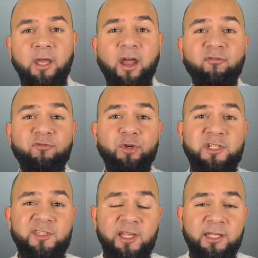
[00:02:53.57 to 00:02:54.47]
Every
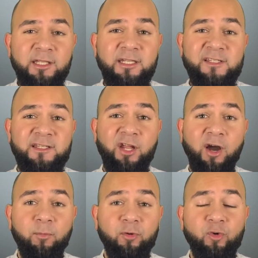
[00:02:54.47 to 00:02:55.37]
second is an
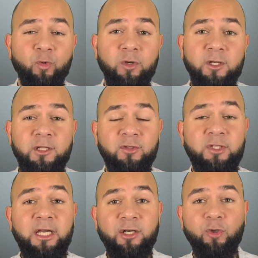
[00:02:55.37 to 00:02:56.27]
opportunity to
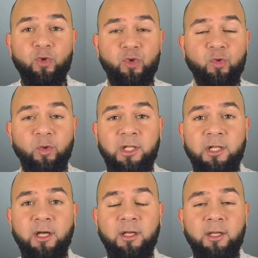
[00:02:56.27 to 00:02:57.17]
get closer to
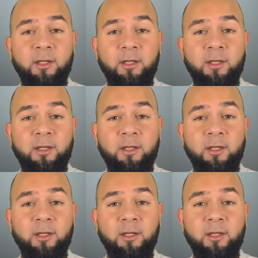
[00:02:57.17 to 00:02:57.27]
Allah.